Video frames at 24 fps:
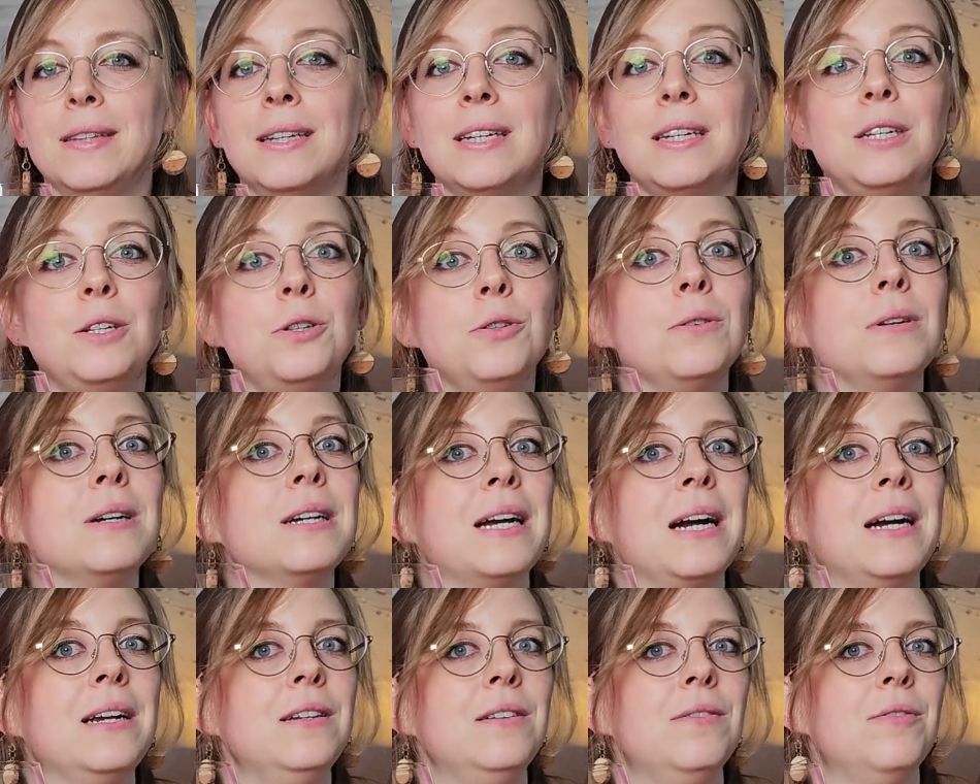like
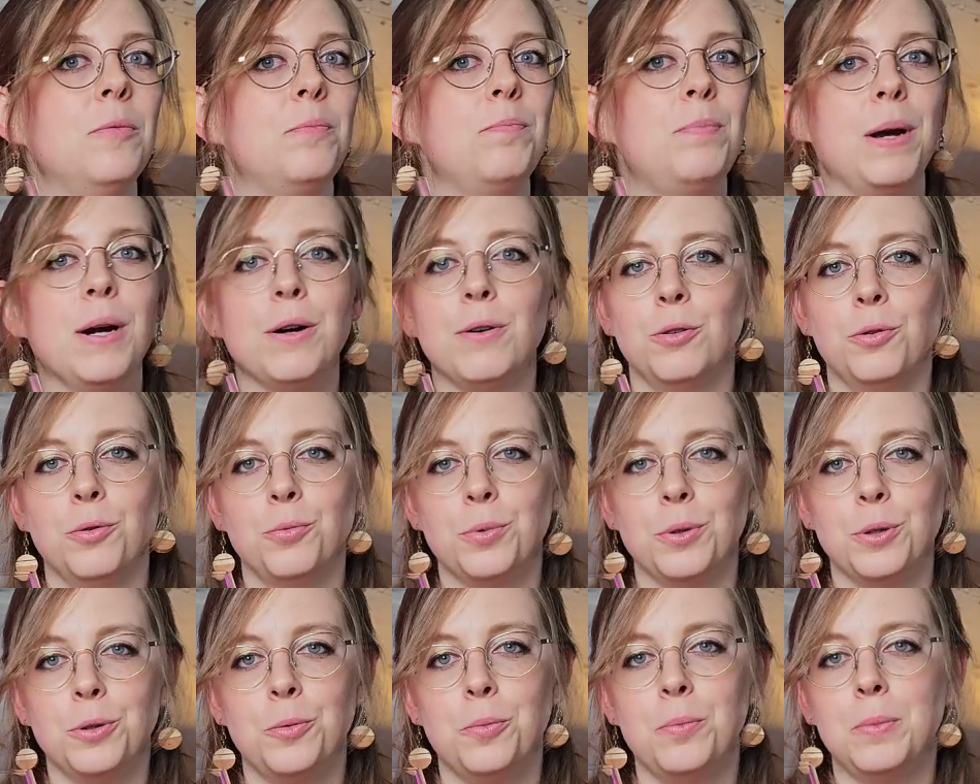kind of a barrel
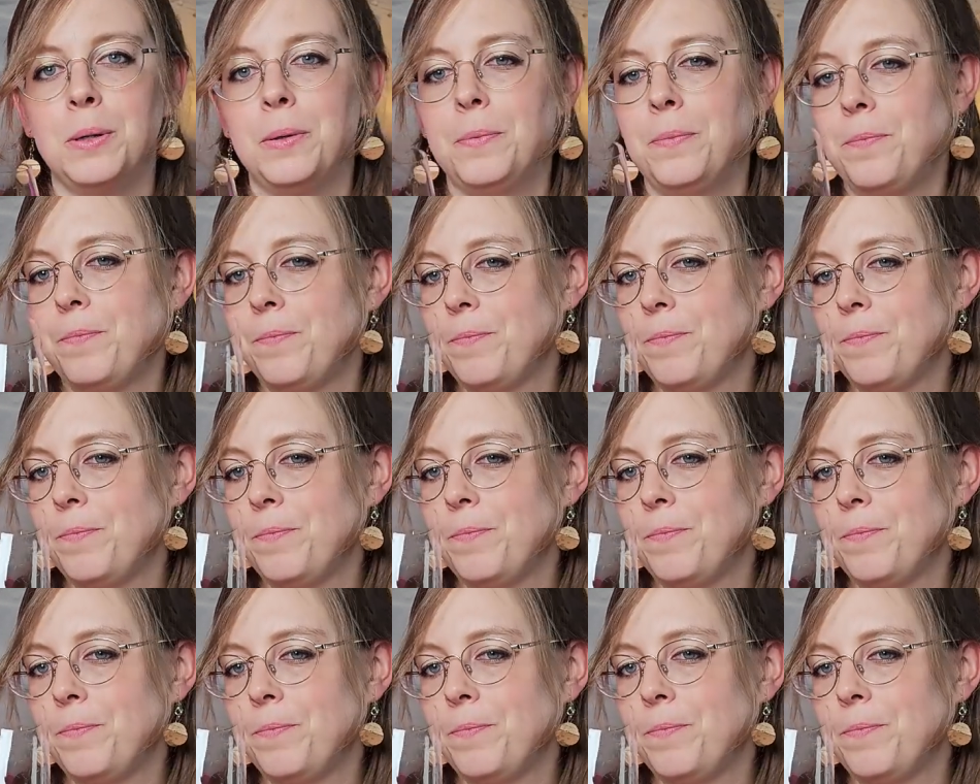room.